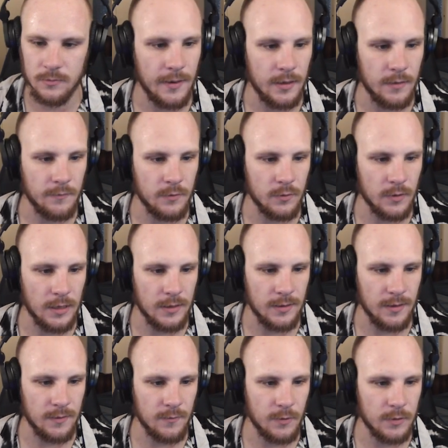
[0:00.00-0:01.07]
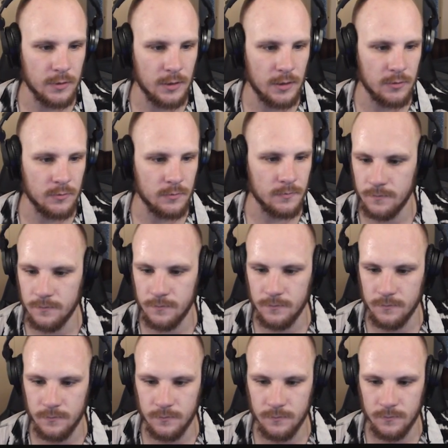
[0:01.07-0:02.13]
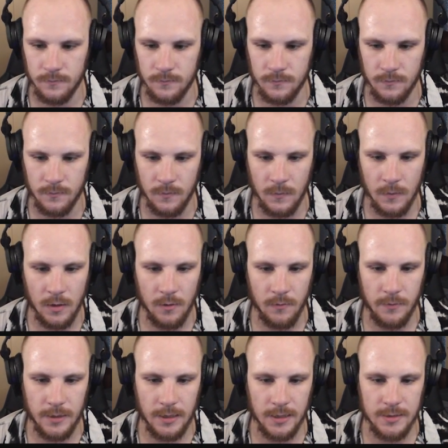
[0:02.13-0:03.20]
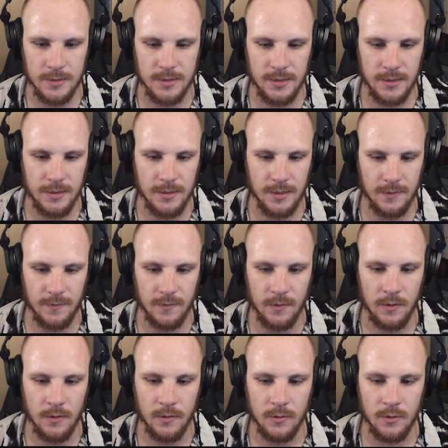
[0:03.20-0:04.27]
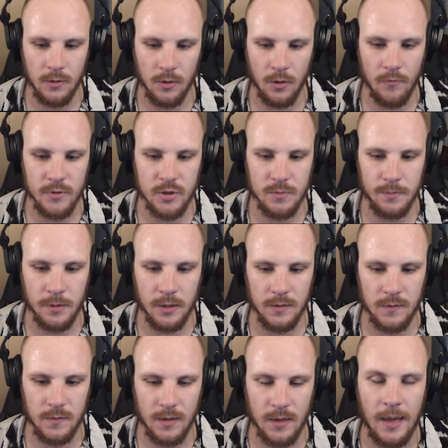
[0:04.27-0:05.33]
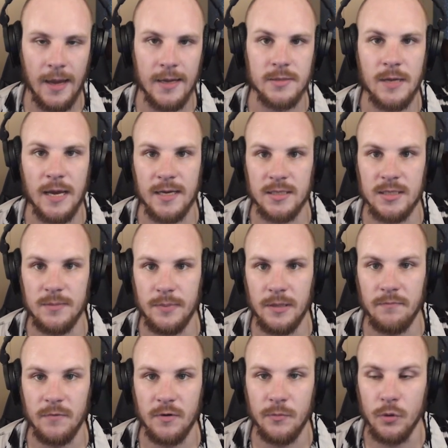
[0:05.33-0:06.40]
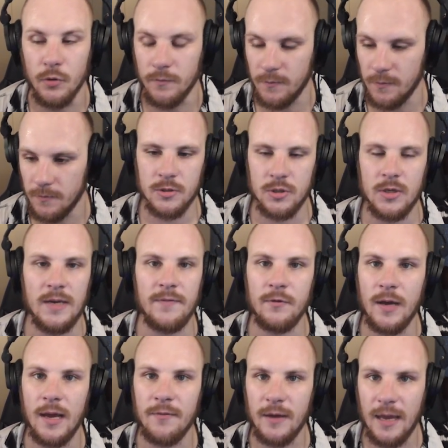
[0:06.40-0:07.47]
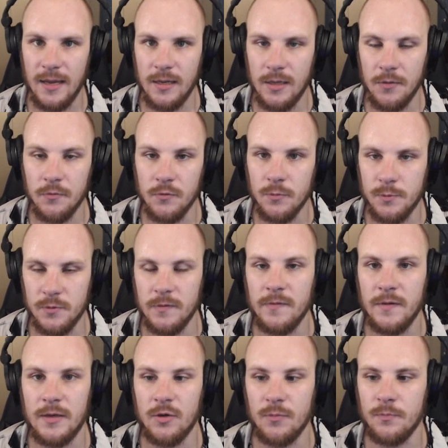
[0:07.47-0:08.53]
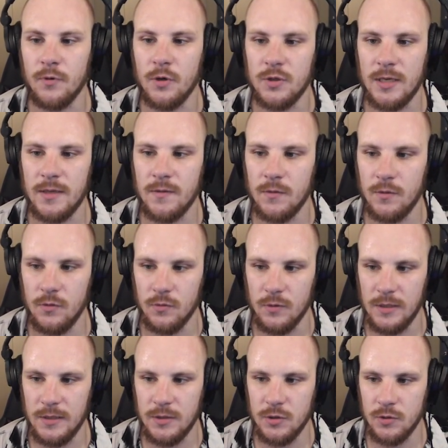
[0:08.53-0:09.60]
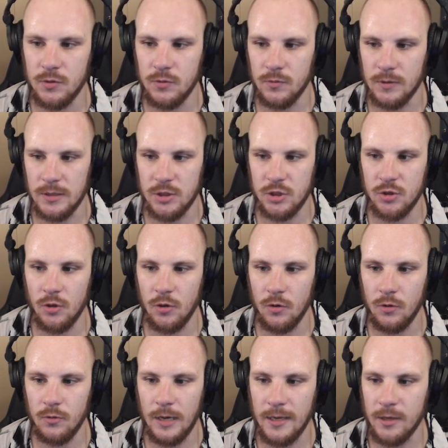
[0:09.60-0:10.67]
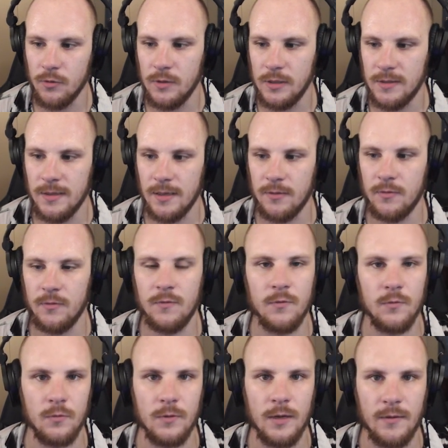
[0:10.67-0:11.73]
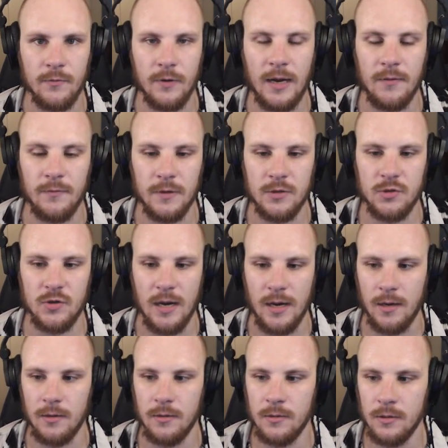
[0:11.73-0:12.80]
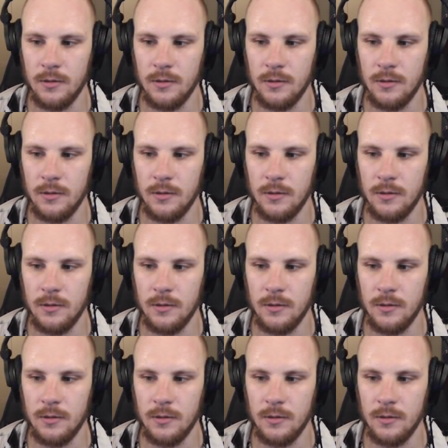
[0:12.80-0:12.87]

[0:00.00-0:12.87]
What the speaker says: And if we look at that one now, we can see that the lowest part has actually been removed. So if you have any groups within your project, you need to do this solo, and you need to do that for every track.